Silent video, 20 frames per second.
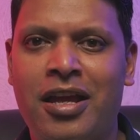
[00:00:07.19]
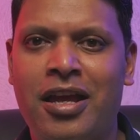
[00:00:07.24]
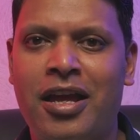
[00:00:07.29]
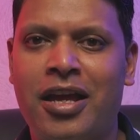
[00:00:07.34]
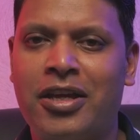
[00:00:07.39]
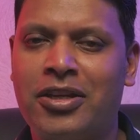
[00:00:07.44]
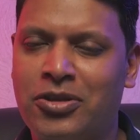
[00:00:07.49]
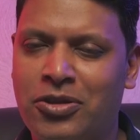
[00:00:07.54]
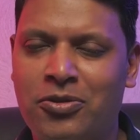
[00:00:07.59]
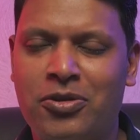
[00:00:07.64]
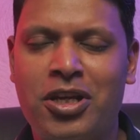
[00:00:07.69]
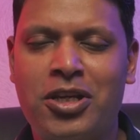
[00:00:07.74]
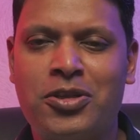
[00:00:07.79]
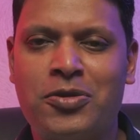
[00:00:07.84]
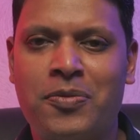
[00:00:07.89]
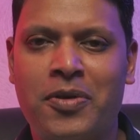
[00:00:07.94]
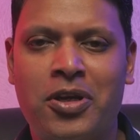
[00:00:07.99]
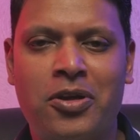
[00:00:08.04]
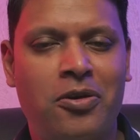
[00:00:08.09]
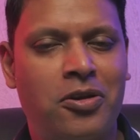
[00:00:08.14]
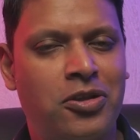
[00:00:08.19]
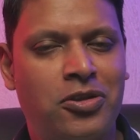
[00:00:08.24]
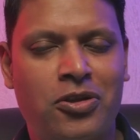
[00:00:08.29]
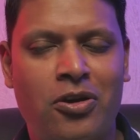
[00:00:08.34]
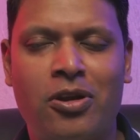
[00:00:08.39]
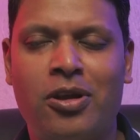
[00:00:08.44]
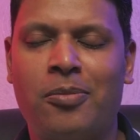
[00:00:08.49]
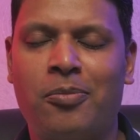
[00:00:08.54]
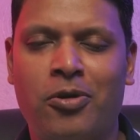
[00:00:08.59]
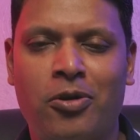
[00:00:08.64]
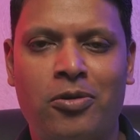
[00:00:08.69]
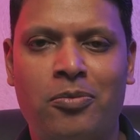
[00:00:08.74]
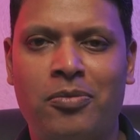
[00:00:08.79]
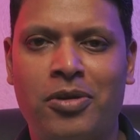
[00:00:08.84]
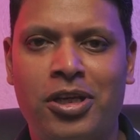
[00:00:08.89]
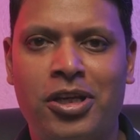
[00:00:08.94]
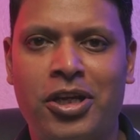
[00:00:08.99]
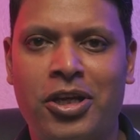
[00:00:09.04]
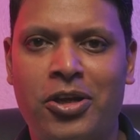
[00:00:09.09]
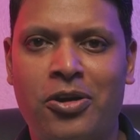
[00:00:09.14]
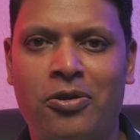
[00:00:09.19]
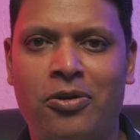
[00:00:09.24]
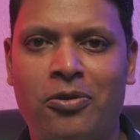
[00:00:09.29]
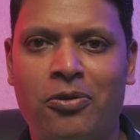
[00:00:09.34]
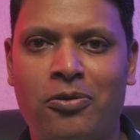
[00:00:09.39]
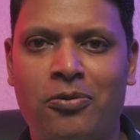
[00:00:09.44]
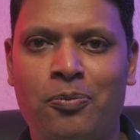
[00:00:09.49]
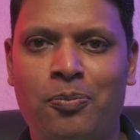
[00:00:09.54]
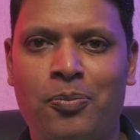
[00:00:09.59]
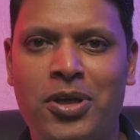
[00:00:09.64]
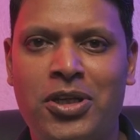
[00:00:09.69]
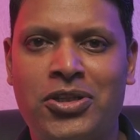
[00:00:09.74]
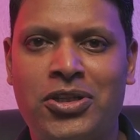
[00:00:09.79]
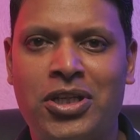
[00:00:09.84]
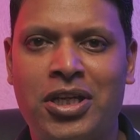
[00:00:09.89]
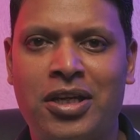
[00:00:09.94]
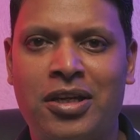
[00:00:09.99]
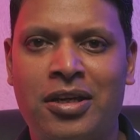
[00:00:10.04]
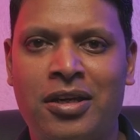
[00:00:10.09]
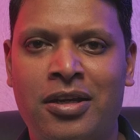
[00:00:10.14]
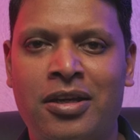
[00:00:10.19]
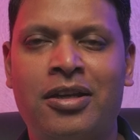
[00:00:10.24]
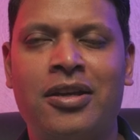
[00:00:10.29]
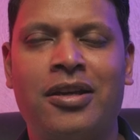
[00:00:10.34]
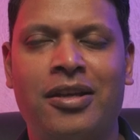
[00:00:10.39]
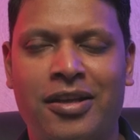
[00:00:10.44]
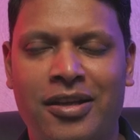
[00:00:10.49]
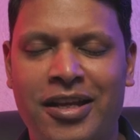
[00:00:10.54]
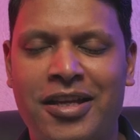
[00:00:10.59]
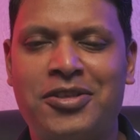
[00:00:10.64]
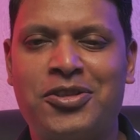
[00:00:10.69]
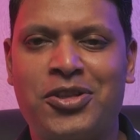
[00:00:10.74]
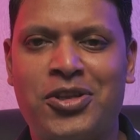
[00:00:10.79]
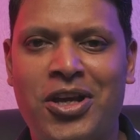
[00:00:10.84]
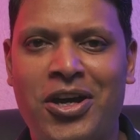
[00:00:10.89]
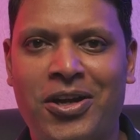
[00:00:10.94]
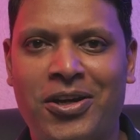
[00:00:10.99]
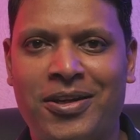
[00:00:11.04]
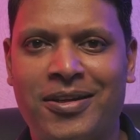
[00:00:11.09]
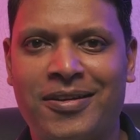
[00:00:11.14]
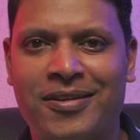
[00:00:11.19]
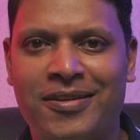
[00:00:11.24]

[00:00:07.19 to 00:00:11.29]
and today's video is all about building your own PC. Let's start.